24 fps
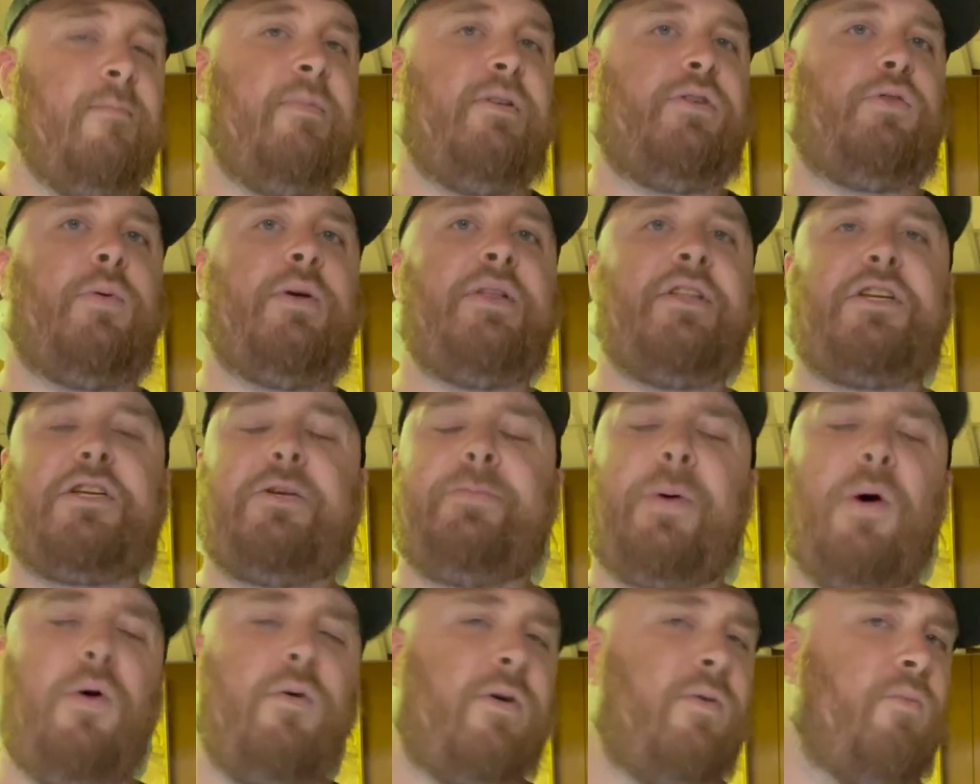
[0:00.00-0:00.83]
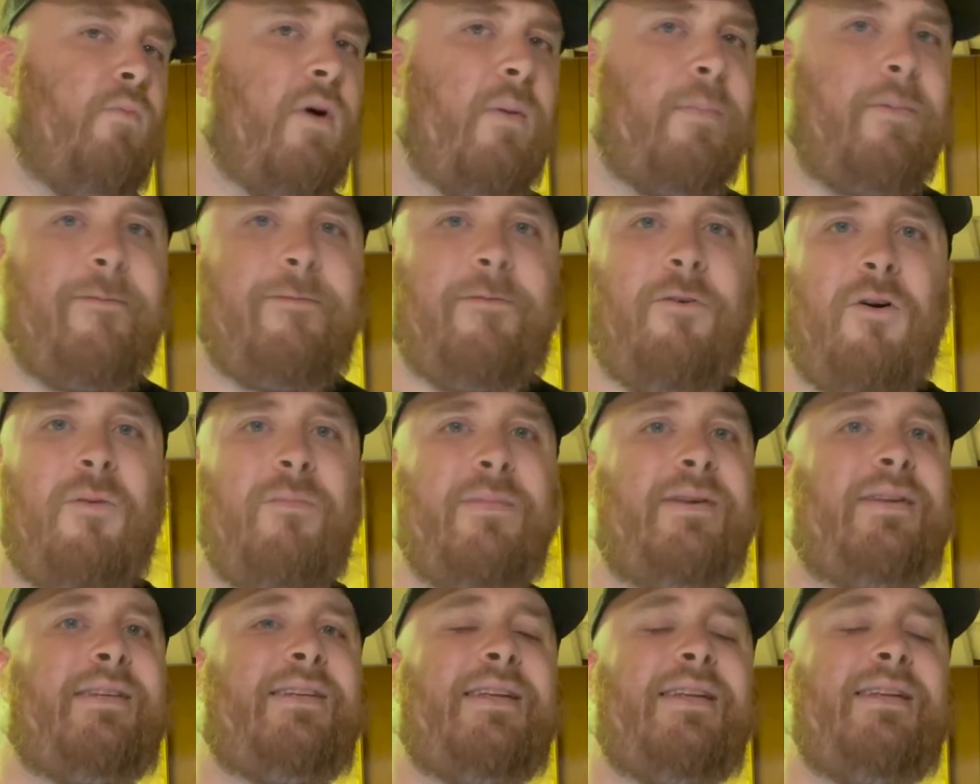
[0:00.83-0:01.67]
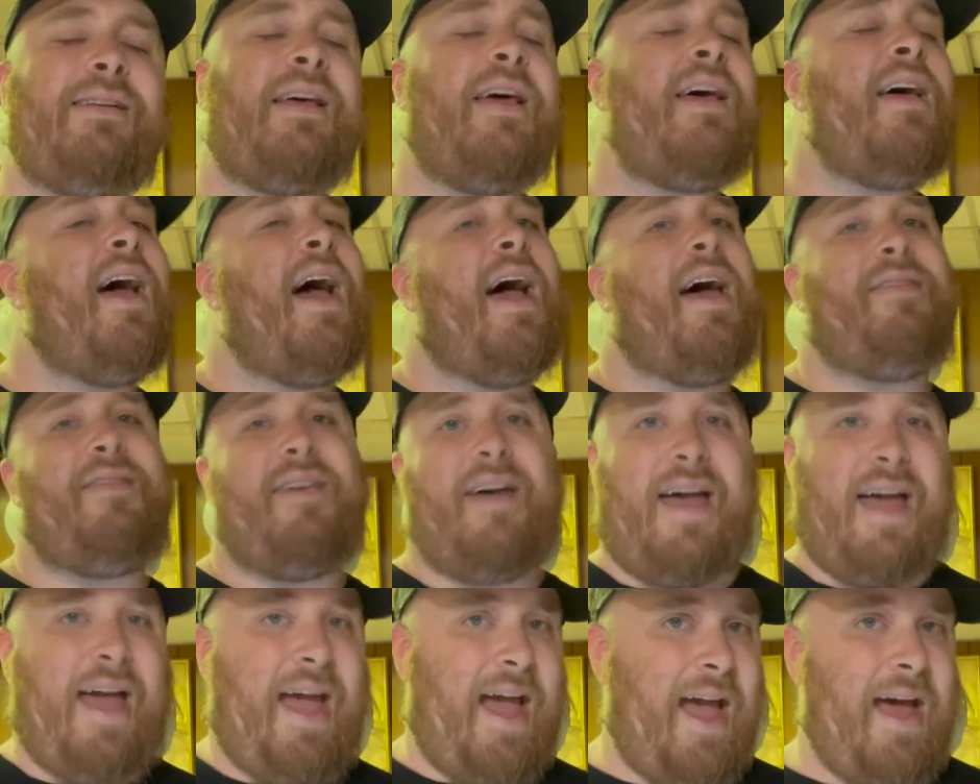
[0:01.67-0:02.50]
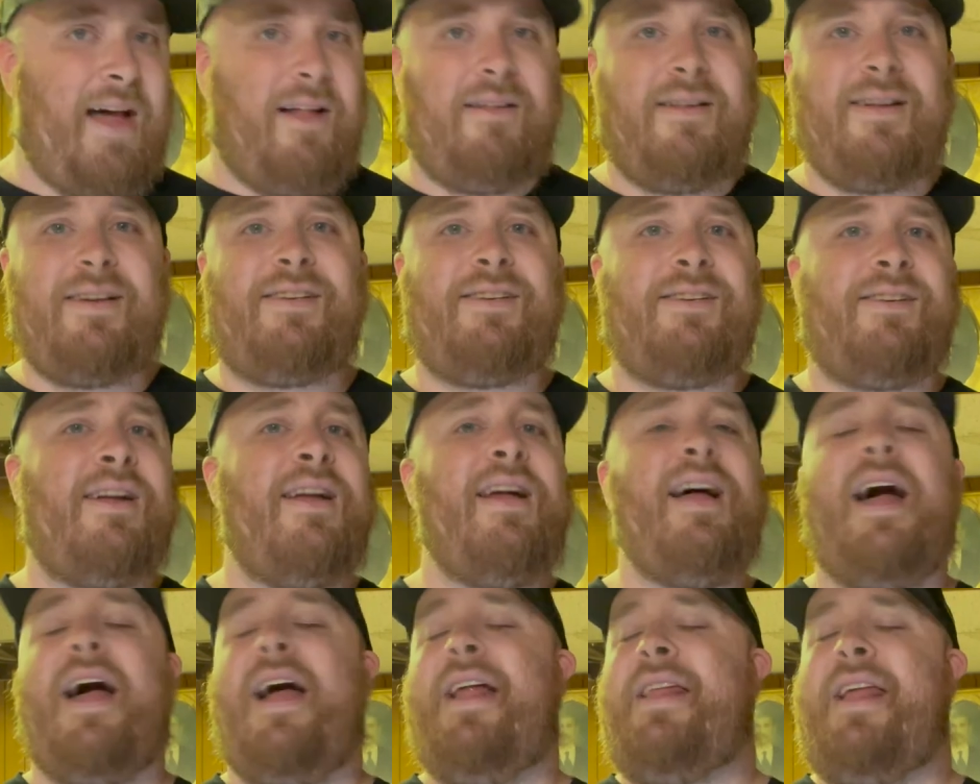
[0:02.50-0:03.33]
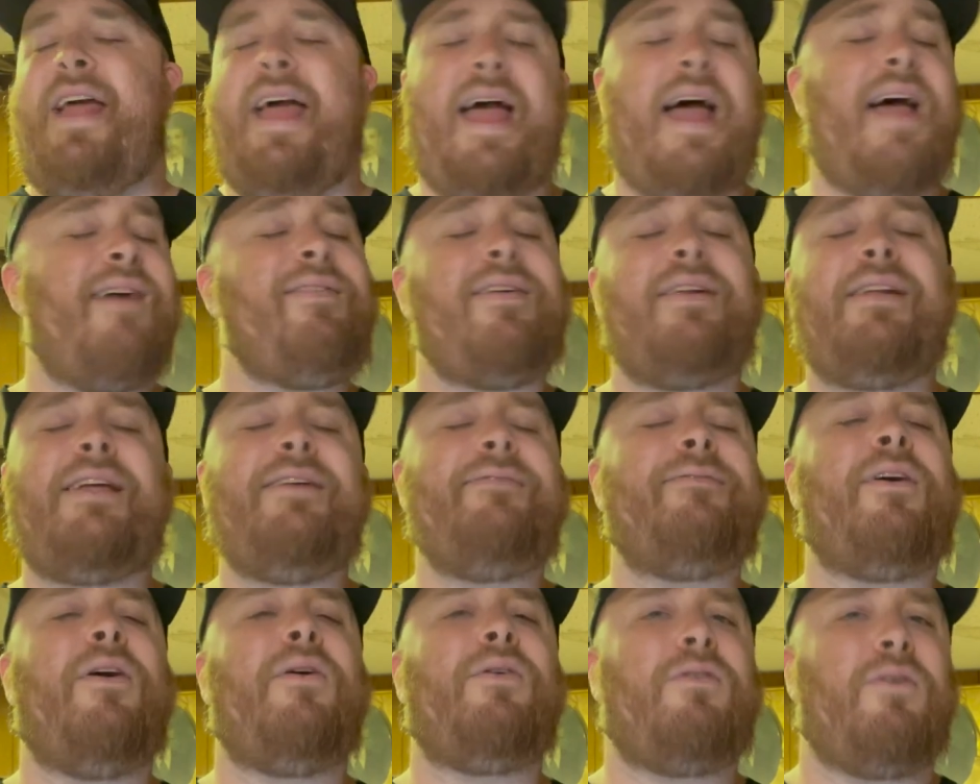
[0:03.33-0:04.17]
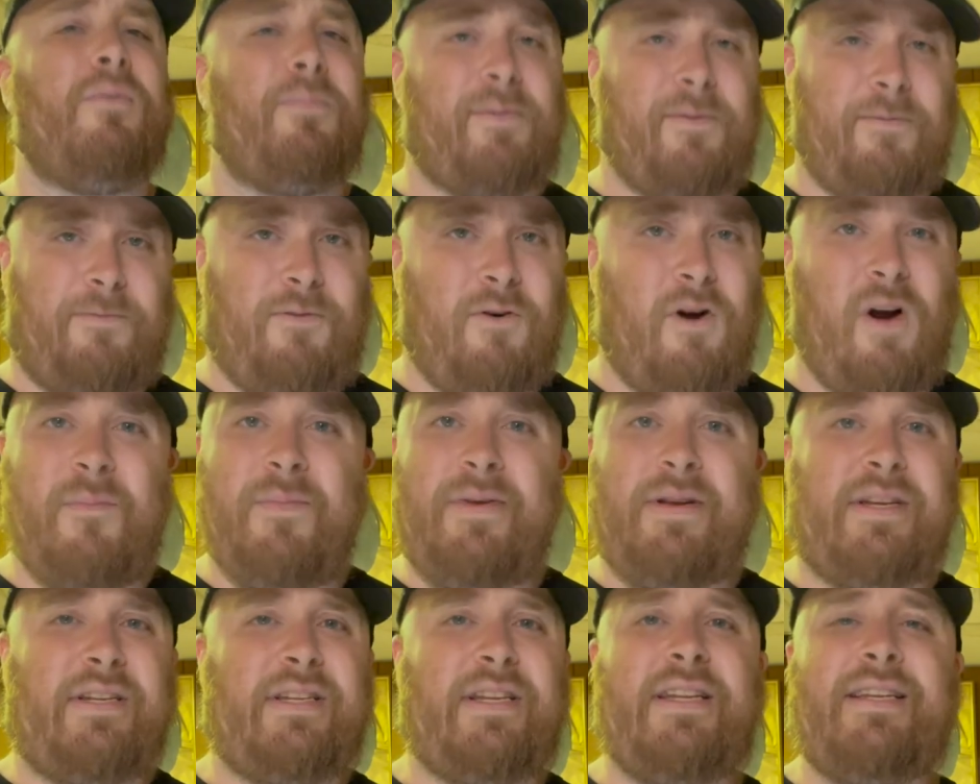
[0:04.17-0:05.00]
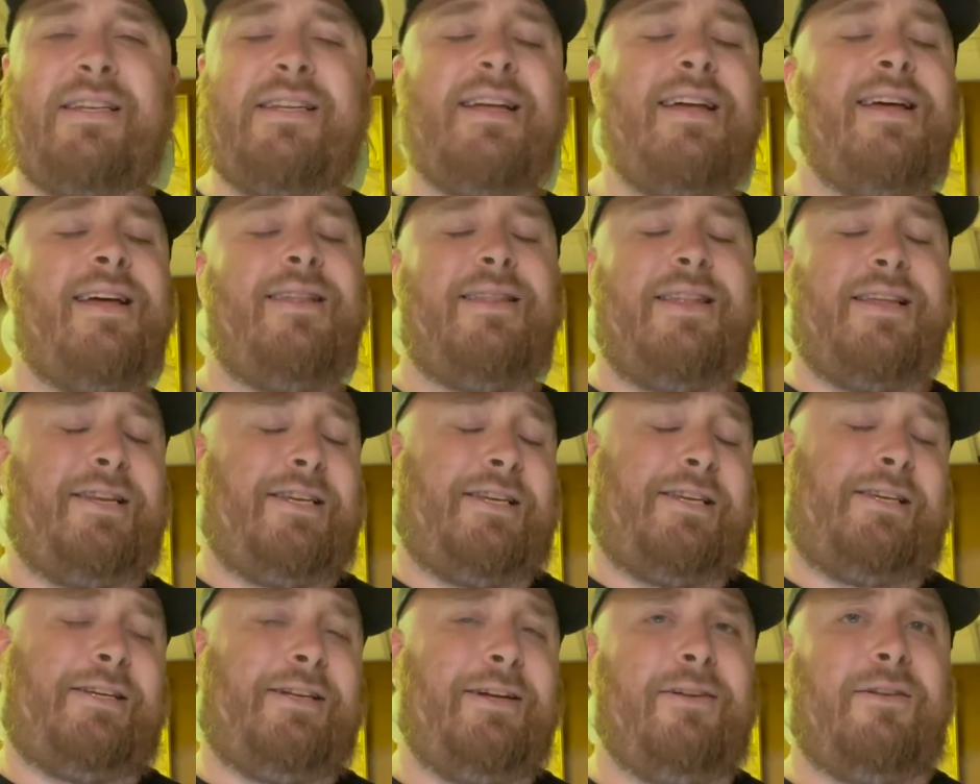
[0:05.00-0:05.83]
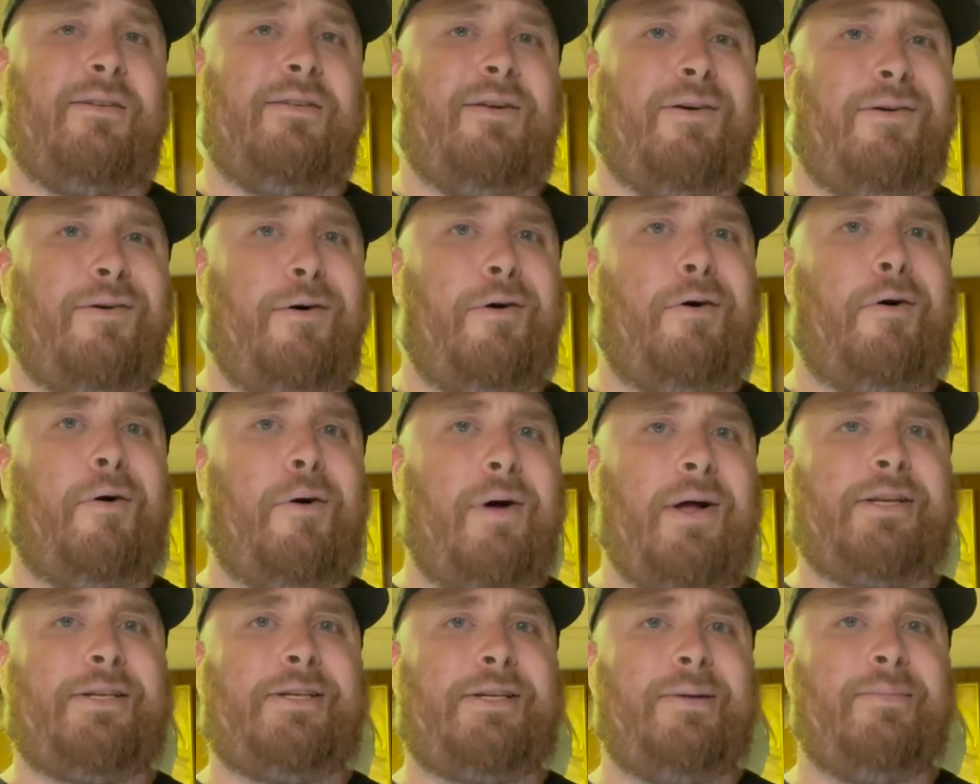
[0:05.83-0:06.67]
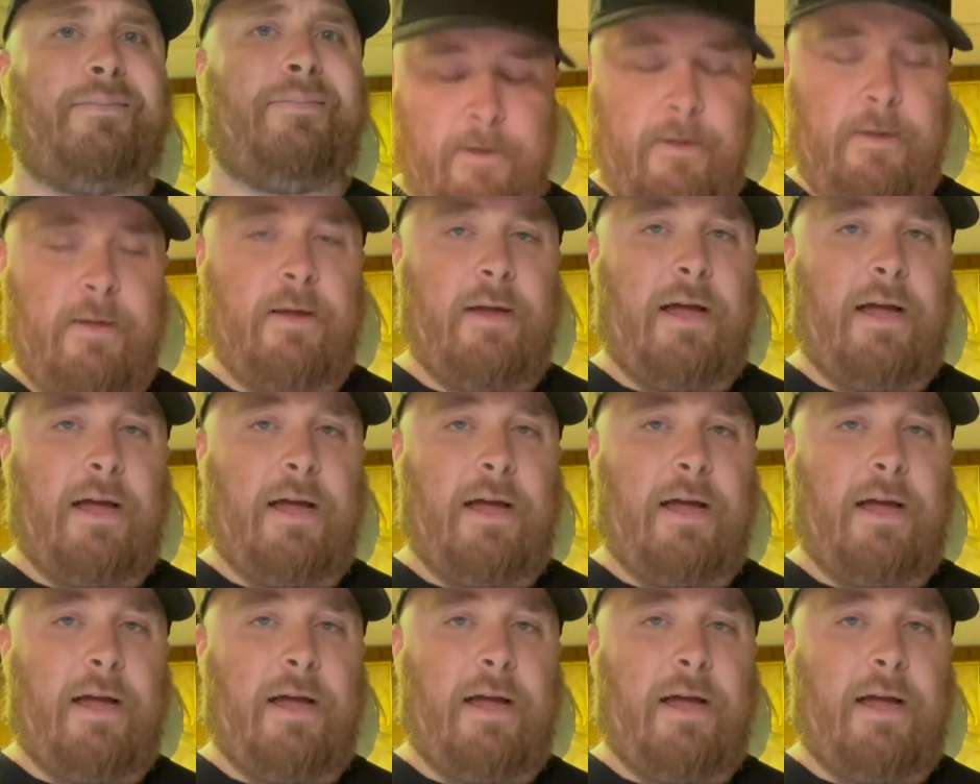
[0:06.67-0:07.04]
Between the spoken word performances and the hellish and heavenly vocal performances, this is still awesome.